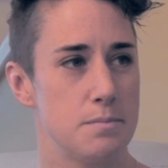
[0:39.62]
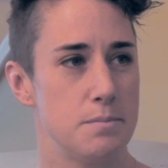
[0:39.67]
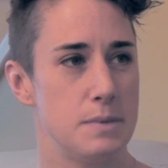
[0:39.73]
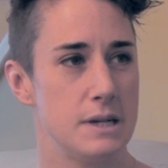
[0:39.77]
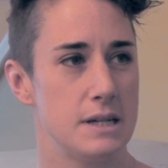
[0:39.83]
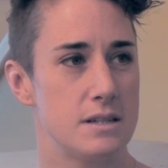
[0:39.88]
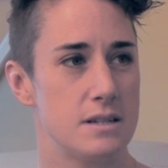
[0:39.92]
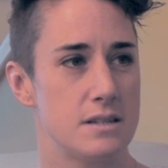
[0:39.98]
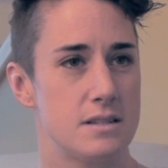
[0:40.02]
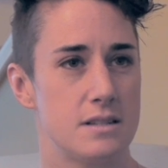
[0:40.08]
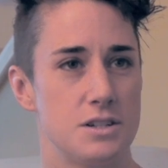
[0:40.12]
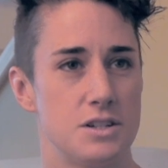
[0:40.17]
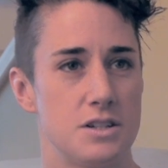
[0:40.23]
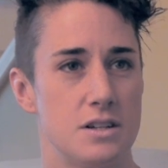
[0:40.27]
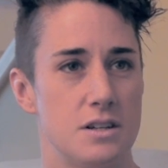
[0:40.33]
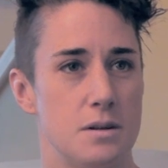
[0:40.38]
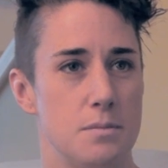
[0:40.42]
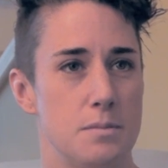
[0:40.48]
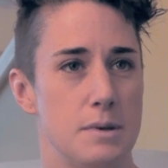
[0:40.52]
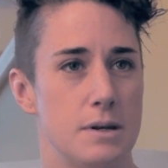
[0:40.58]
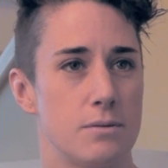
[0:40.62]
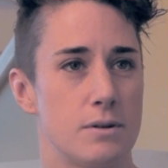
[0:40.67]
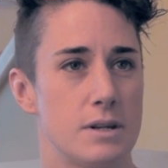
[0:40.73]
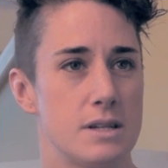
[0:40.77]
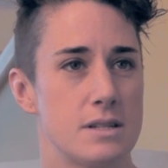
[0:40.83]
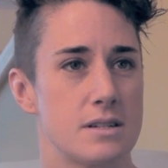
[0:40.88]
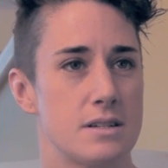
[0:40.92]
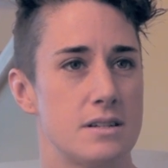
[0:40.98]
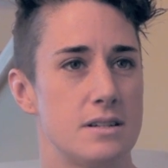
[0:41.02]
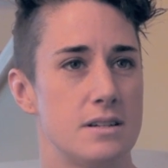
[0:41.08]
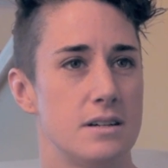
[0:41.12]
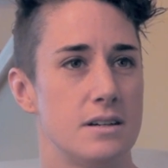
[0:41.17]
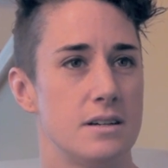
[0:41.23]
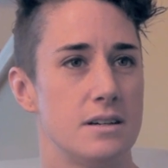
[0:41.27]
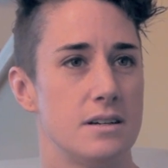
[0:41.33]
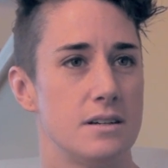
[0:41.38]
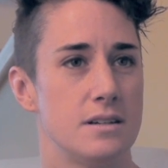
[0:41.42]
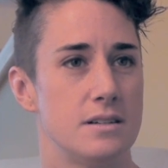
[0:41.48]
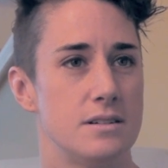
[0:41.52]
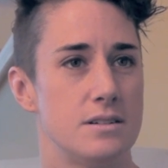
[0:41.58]
a big decision and a big risk
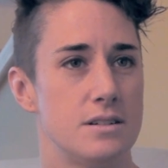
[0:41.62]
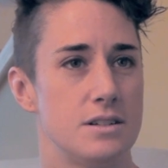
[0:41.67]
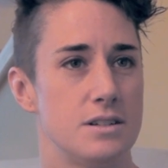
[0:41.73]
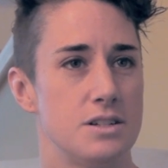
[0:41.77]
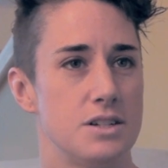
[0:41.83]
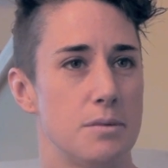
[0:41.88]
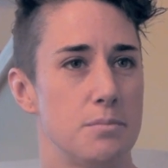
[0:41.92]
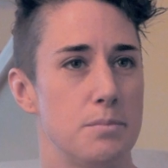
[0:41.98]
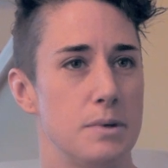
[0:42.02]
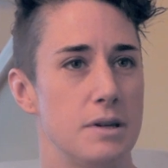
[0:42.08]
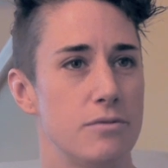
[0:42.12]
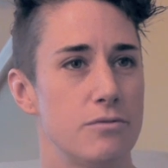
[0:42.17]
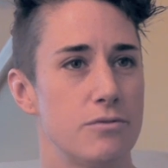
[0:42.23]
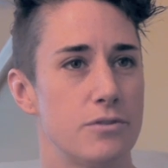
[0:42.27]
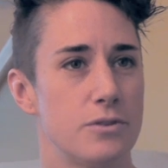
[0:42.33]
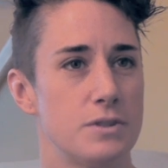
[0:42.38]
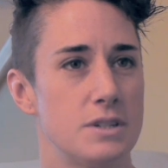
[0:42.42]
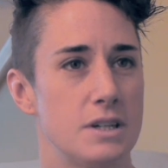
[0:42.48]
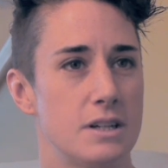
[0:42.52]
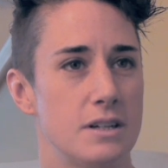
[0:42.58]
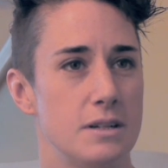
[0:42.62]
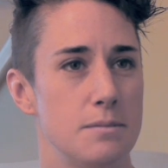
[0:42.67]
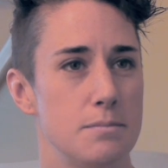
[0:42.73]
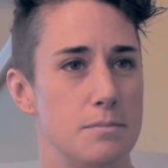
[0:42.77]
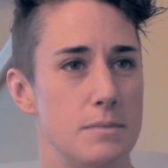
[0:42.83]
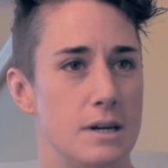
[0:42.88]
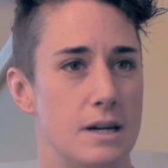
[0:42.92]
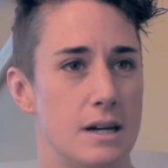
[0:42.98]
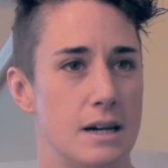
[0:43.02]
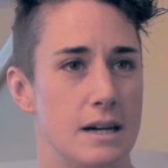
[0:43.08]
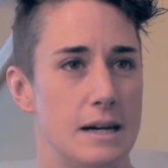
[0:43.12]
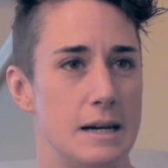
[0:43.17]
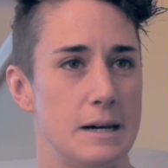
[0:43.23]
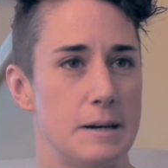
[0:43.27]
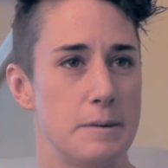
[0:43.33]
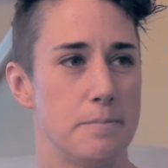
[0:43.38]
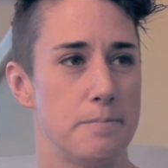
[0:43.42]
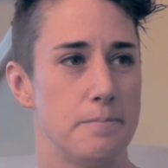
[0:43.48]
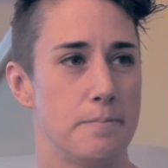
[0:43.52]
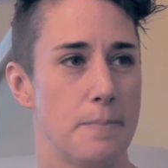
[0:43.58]
to jump in full time,
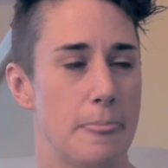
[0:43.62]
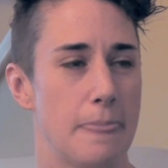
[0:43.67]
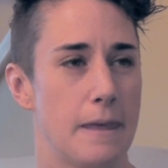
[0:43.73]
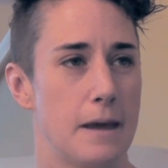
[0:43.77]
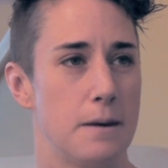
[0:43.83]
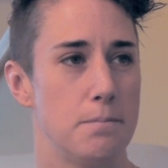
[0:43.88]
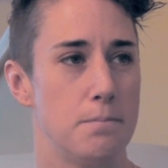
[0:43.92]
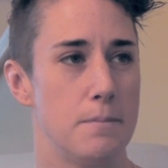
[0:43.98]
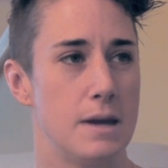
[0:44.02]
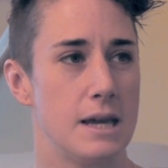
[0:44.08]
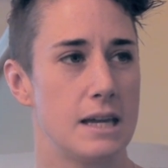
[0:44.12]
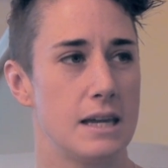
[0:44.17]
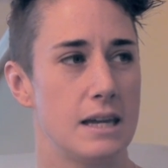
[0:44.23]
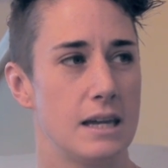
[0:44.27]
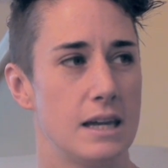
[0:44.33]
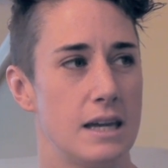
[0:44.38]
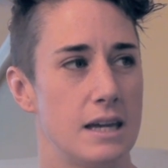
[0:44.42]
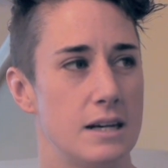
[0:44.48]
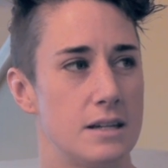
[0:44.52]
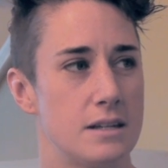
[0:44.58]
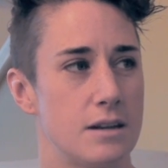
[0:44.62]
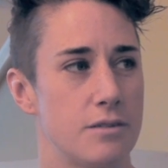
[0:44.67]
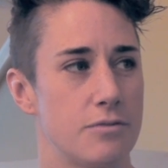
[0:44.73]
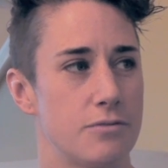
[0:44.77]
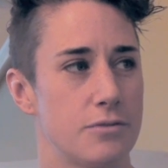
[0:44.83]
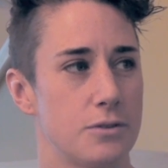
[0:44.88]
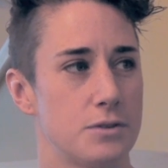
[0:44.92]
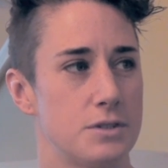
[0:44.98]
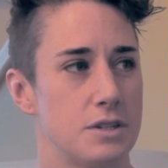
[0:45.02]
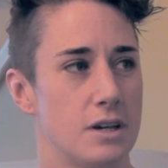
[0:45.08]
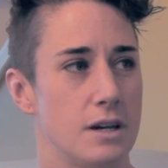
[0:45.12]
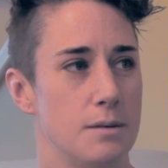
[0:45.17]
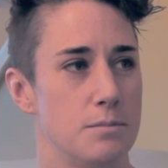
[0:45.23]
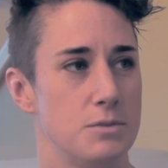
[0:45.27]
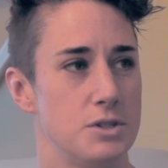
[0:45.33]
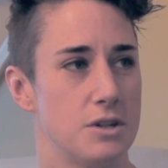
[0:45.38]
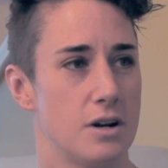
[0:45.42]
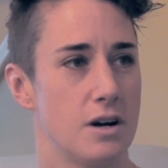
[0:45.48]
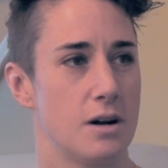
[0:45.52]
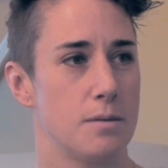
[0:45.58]
and making it a full-time
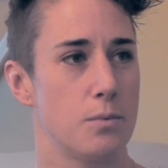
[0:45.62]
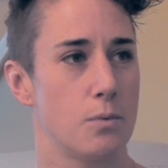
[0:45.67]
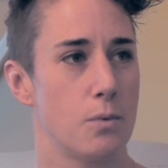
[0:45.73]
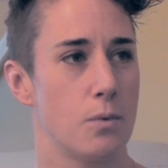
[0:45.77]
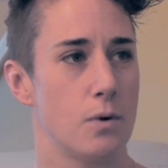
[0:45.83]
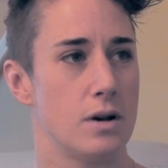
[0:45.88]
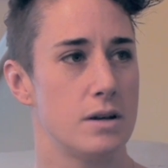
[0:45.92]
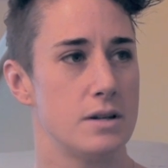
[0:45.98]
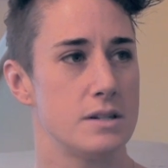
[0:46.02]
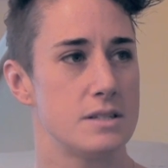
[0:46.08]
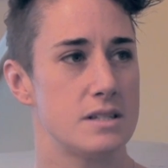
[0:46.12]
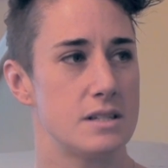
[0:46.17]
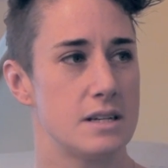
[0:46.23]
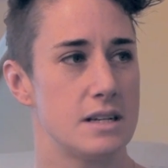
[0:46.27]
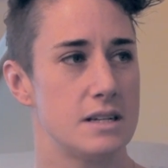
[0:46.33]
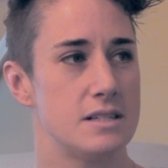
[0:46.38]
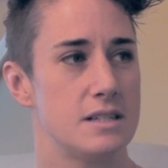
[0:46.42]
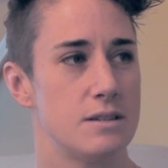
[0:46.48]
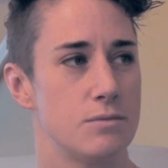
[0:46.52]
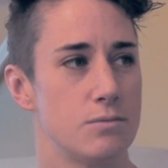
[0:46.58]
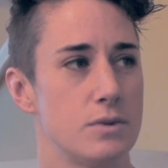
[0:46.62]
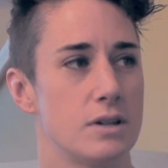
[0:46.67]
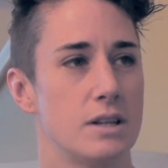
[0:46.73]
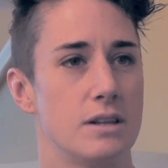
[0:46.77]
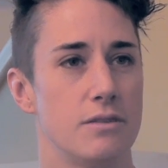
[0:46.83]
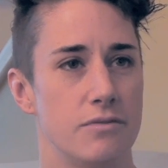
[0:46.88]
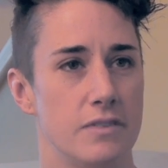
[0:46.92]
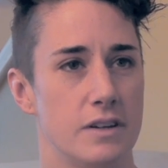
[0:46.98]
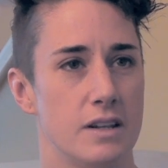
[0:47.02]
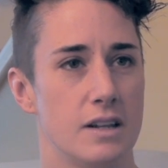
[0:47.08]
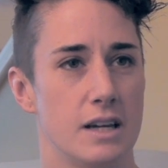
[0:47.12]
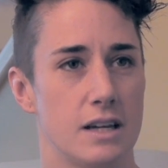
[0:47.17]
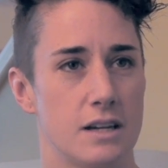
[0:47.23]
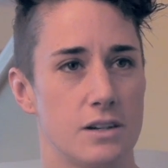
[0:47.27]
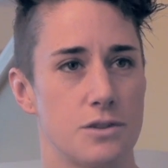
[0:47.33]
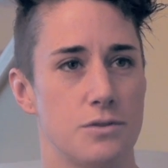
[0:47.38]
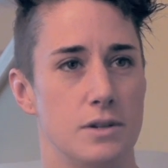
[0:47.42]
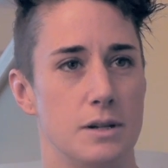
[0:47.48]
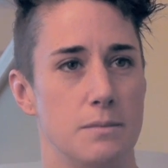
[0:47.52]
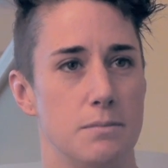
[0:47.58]
job it did really feel like a
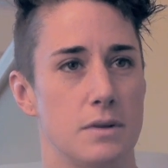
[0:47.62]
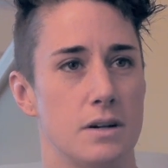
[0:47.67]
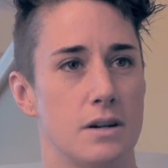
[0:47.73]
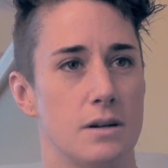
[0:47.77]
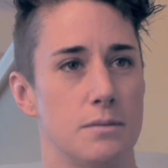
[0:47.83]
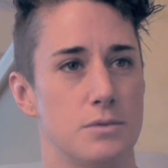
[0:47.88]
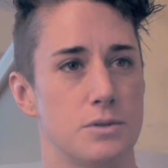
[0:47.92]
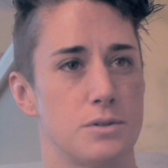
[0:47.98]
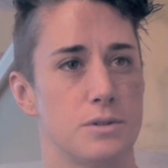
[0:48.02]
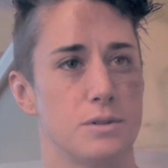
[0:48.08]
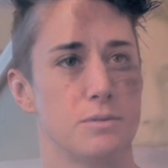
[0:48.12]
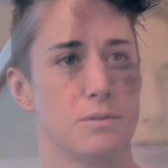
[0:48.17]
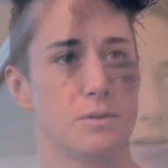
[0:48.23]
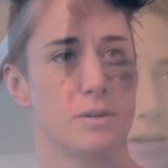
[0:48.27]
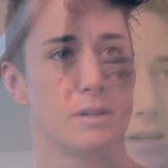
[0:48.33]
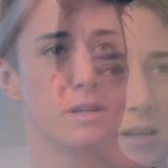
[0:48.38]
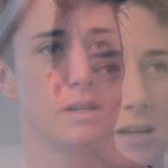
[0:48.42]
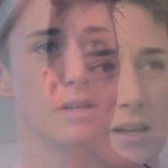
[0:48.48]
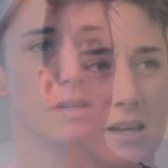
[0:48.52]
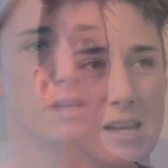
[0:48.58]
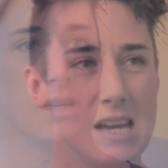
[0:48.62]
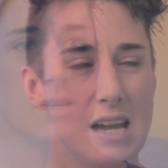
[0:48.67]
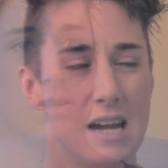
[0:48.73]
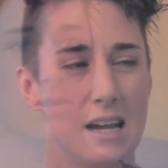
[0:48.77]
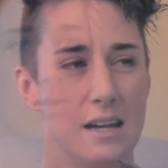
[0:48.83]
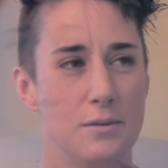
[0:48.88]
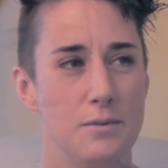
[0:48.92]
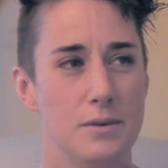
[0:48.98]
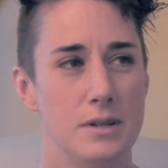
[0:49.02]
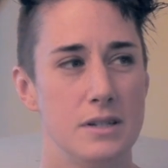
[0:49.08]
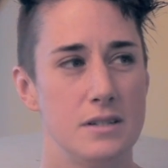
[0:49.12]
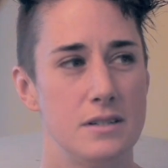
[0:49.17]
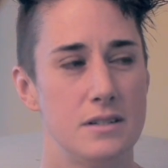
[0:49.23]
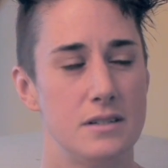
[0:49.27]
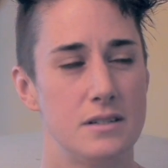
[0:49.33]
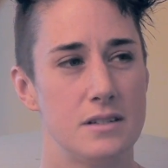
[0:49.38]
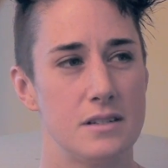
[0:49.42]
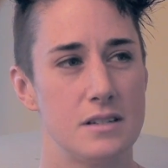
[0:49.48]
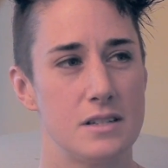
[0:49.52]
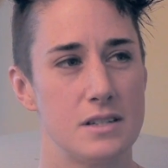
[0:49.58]
dream come true. I would
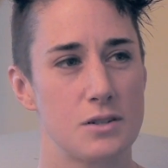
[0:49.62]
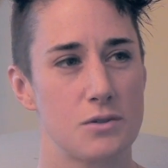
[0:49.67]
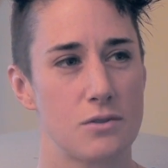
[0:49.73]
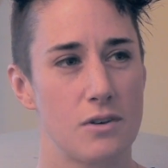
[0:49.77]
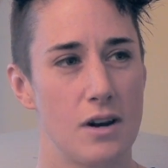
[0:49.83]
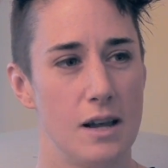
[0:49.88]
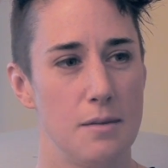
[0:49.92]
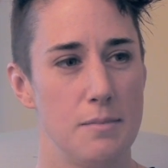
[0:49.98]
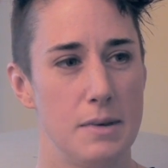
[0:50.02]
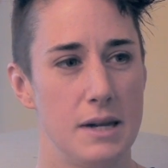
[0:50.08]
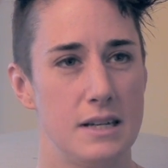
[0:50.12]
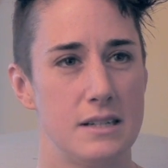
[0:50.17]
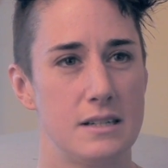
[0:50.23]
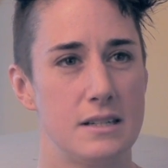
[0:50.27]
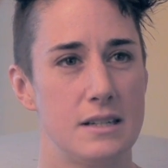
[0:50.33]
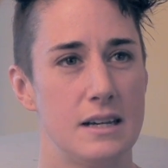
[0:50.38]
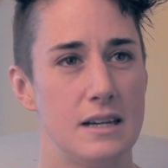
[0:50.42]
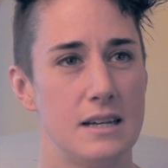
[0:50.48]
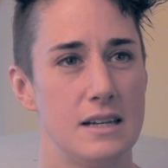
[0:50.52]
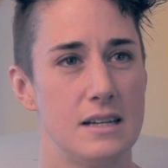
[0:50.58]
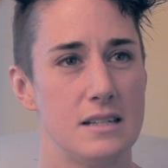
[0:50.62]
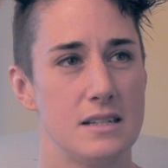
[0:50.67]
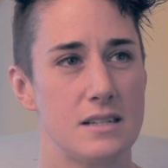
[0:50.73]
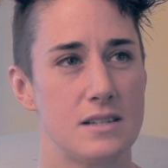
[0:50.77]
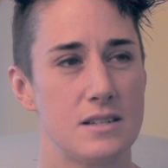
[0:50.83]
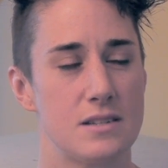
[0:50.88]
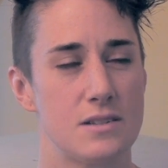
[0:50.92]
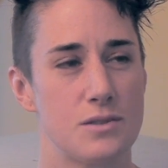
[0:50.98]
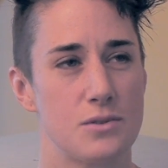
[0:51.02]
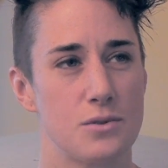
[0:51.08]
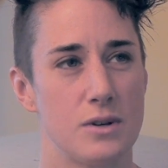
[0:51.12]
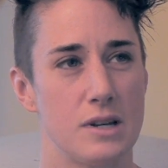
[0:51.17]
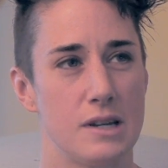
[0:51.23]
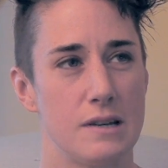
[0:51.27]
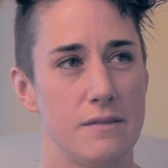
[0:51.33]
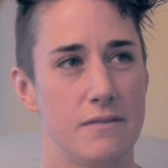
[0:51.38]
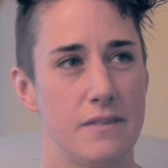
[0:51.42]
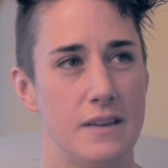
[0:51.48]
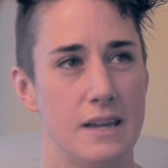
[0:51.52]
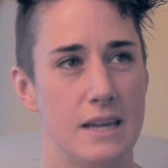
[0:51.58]
describe it as sort
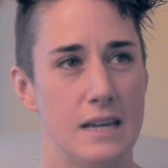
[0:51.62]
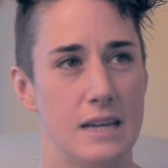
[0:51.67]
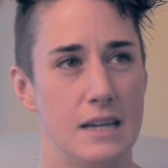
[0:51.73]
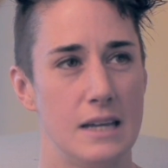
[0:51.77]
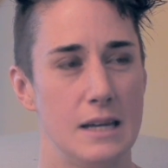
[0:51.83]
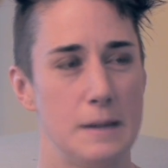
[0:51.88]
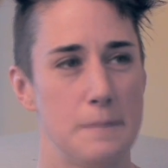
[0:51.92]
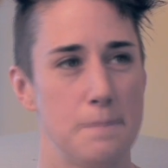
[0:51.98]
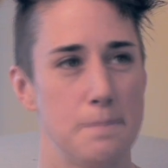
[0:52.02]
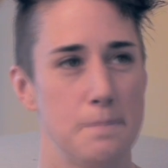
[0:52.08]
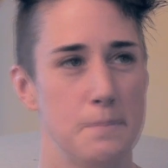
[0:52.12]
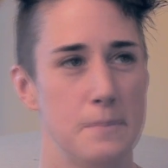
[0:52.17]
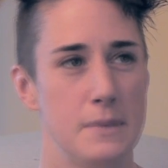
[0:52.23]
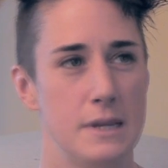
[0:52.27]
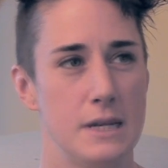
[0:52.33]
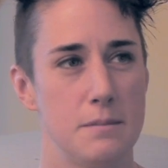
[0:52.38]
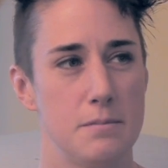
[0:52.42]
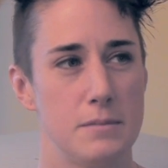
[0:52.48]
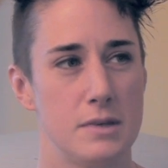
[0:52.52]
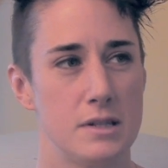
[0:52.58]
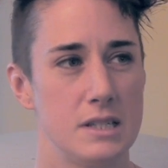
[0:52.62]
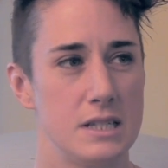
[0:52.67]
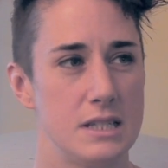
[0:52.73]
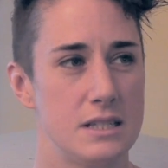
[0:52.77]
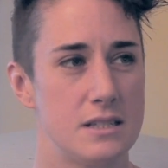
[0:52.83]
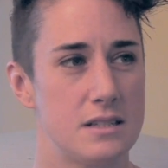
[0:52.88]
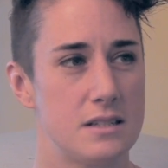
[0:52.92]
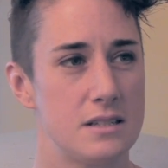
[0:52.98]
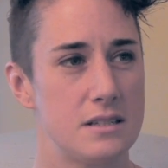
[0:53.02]
of a minimalist,